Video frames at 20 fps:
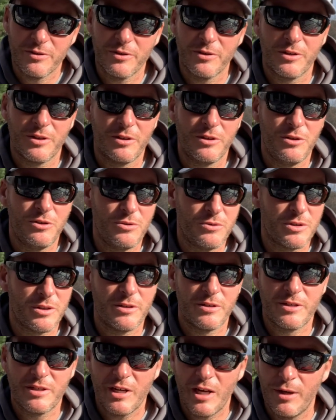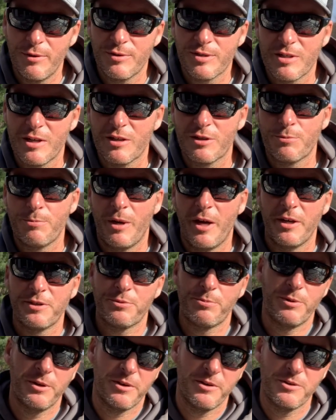They're going to use the same exact spots,
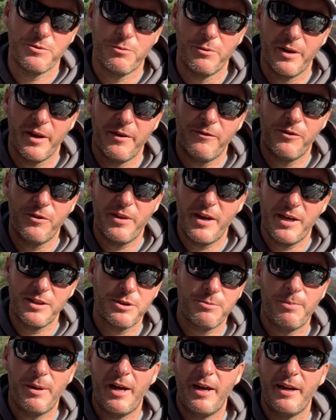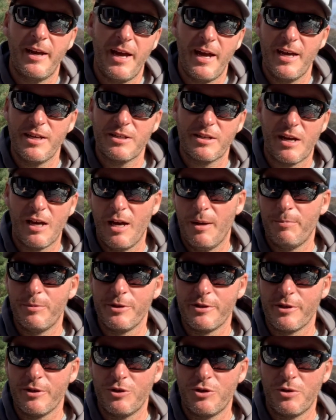because whatever that spot has
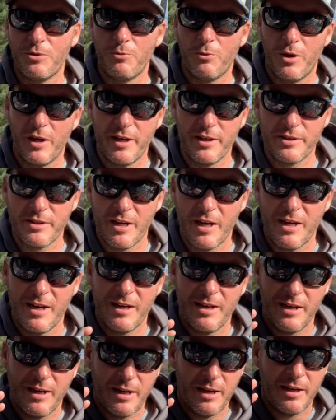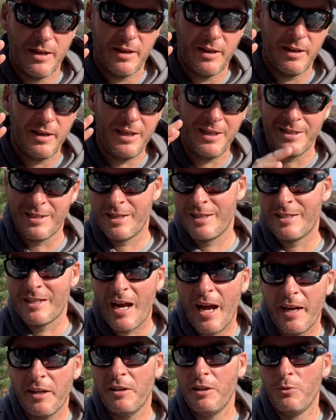composition wise is
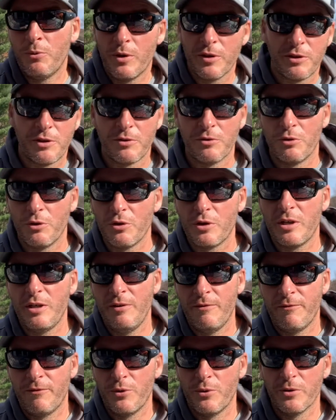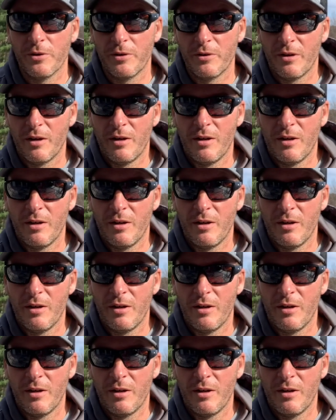exactly what they're looking for,